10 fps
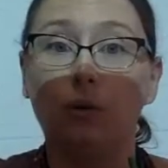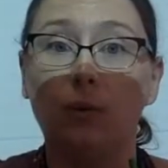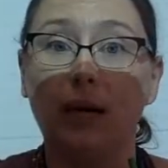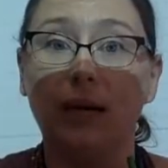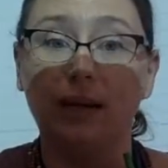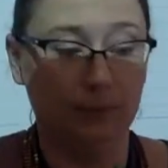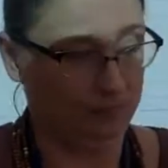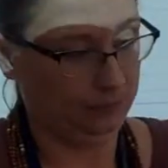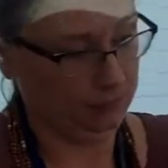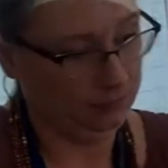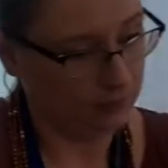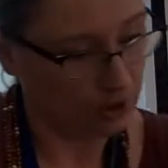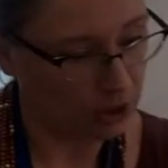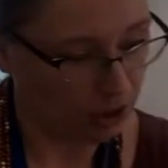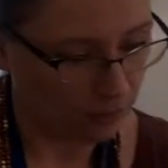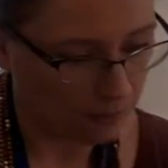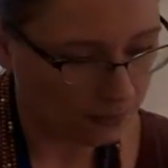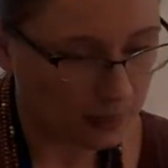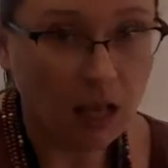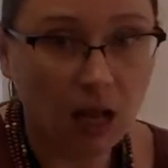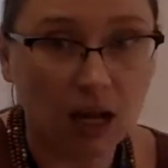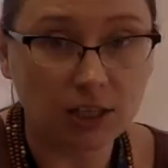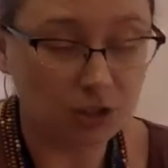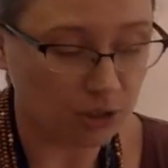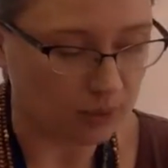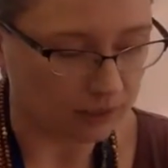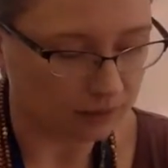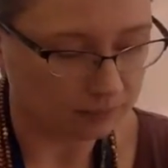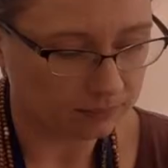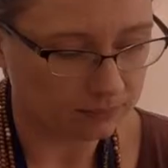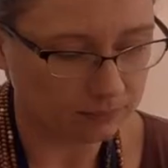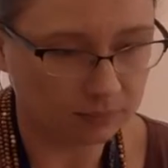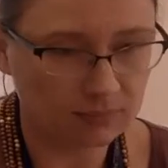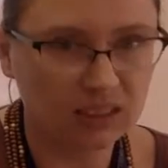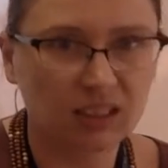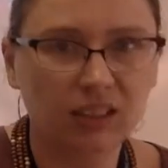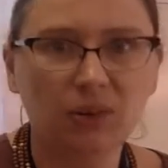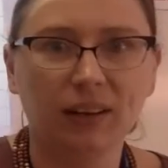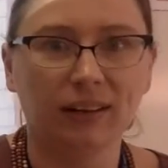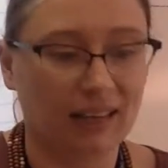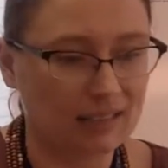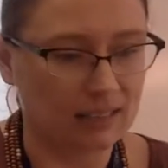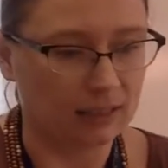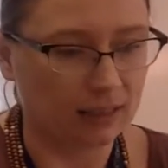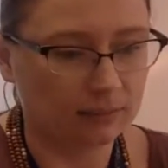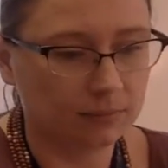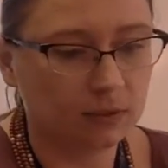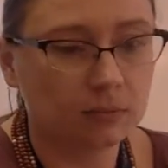right here. So, a student. You cannot see that.